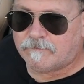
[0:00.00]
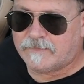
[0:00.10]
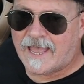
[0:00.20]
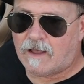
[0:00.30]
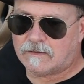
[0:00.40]

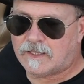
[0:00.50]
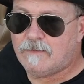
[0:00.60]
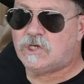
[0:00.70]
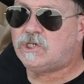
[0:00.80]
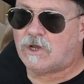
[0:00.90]
Now, let
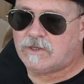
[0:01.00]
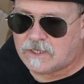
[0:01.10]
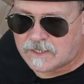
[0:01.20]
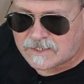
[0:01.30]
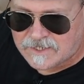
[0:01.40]
me show
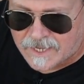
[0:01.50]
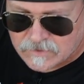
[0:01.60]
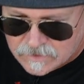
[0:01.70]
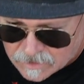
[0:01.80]
you a test